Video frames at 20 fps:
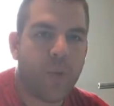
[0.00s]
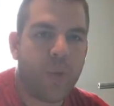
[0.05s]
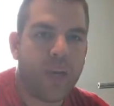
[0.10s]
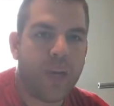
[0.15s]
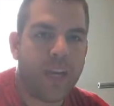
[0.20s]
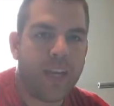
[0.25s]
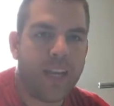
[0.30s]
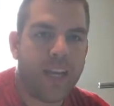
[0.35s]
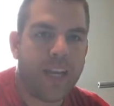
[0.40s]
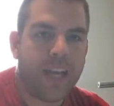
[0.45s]

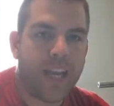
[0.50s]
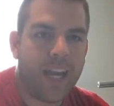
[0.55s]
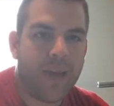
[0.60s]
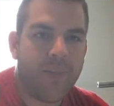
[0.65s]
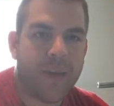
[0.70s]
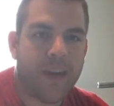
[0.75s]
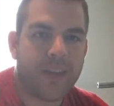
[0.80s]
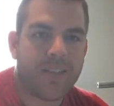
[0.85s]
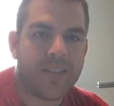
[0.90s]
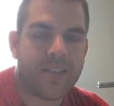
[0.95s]
it, it came
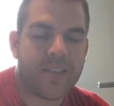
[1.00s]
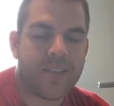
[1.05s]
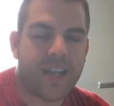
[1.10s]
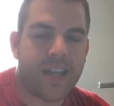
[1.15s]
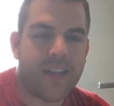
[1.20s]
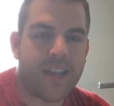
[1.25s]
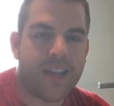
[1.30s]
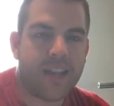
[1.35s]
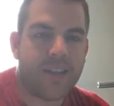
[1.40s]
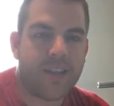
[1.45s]
out to say
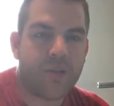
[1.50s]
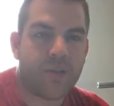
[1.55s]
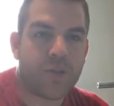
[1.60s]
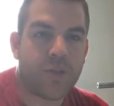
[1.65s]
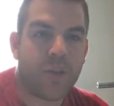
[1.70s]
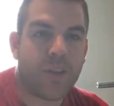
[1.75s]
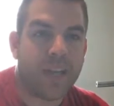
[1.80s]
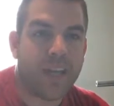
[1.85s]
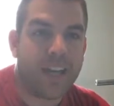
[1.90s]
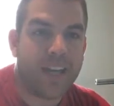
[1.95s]
that there was
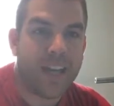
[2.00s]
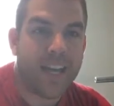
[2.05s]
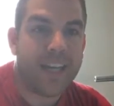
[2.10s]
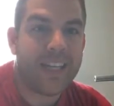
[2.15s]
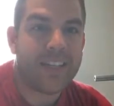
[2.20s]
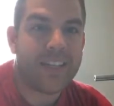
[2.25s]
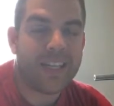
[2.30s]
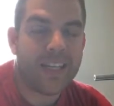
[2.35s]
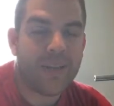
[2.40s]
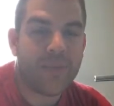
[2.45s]
only a
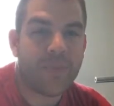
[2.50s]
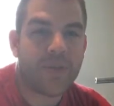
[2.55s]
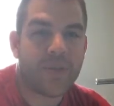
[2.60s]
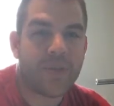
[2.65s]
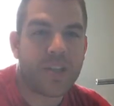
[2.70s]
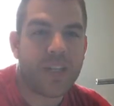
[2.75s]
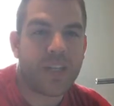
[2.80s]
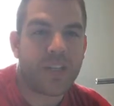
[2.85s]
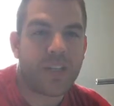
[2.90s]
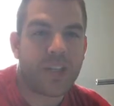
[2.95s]

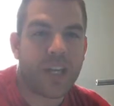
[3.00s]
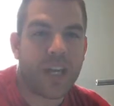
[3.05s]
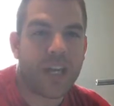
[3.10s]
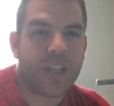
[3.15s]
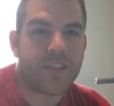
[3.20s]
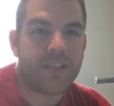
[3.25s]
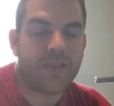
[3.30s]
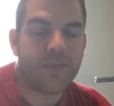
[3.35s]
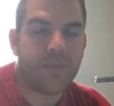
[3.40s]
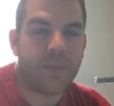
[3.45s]
19%
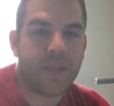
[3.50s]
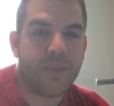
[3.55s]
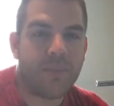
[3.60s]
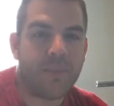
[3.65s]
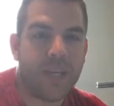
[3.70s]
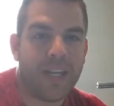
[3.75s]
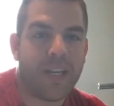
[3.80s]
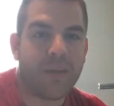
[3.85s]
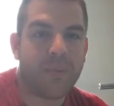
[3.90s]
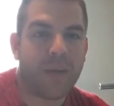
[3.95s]
chance of me
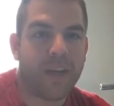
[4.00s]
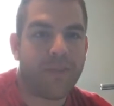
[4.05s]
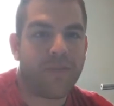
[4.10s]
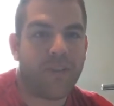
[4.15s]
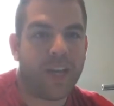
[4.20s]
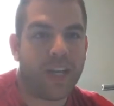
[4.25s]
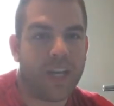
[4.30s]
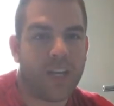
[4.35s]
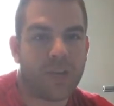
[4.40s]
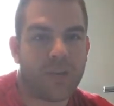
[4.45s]
meeting my
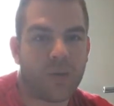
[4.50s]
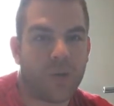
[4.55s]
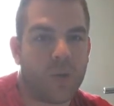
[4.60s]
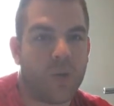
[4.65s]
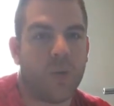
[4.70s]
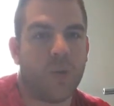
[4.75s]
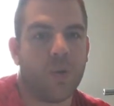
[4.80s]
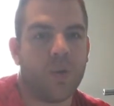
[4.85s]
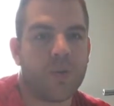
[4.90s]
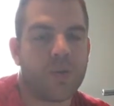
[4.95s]
financial
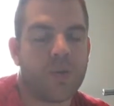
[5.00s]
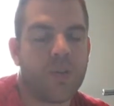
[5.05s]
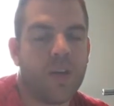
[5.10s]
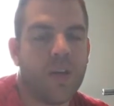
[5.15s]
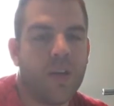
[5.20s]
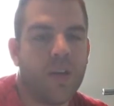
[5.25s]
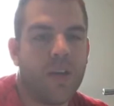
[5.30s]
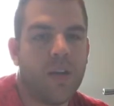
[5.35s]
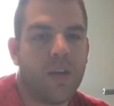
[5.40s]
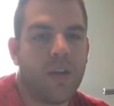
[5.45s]
goals.
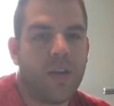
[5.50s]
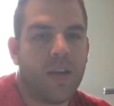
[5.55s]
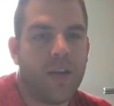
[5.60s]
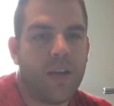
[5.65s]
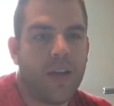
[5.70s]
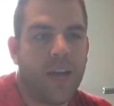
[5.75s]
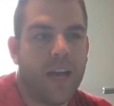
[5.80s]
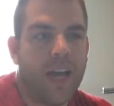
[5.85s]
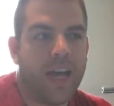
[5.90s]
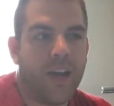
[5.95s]

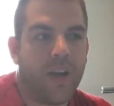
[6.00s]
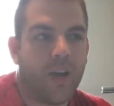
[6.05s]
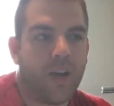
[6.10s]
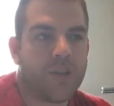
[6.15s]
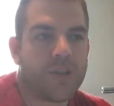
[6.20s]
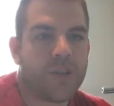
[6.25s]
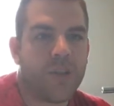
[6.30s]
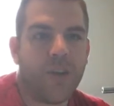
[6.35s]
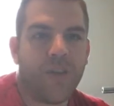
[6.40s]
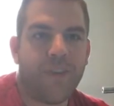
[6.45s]
And
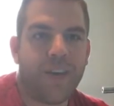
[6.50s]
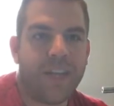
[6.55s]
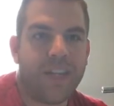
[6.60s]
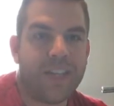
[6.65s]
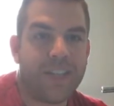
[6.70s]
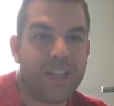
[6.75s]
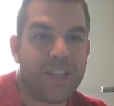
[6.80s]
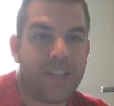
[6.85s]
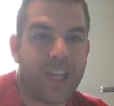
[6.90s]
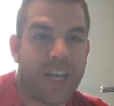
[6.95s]
also, if I
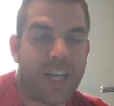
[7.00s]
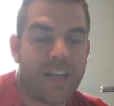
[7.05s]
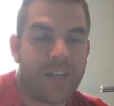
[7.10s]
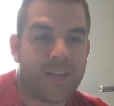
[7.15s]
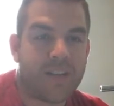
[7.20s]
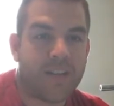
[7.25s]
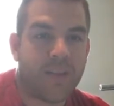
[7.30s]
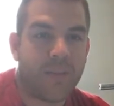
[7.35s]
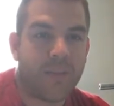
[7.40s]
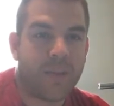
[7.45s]
didn't change
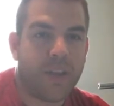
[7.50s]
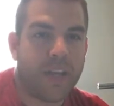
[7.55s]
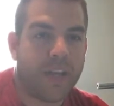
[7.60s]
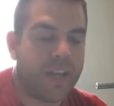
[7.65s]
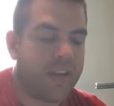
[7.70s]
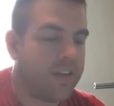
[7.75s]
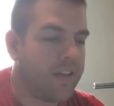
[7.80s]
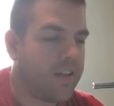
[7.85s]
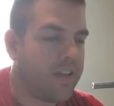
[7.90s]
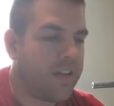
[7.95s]

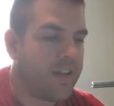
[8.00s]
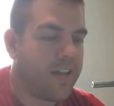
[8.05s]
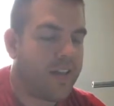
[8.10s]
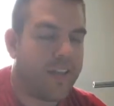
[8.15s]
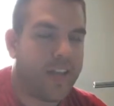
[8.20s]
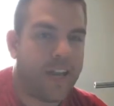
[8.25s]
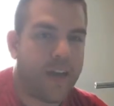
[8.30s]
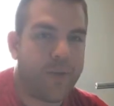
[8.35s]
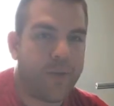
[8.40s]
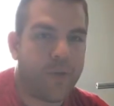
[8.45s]
something,
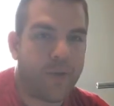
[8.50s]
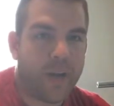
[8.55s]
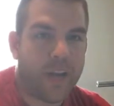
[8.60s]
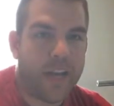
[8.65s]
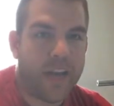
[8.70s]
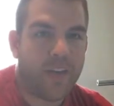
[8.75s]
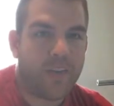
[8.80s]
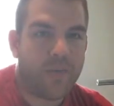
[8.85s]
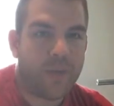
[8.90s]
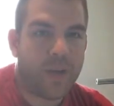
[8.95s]
that I would run
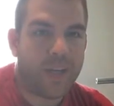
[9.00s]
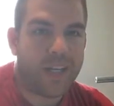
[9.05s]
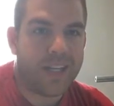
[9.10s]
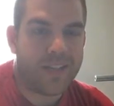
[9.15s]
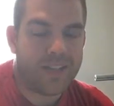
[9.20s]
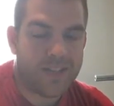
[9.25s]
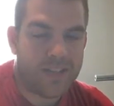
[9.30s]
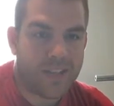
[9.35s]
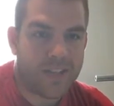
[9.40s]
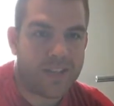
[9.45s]
out of money in
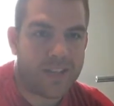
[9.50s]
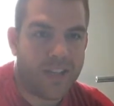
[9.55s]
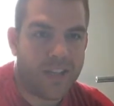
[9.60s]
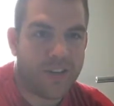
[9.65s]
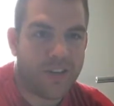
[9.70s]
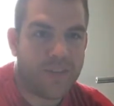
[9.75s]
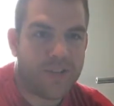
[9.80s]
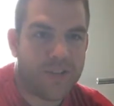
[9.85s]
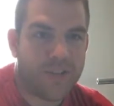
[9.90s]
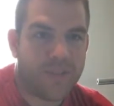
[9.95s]
6
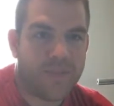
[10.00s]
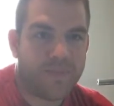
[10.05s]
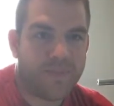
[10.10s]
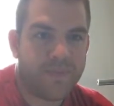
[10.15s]
years.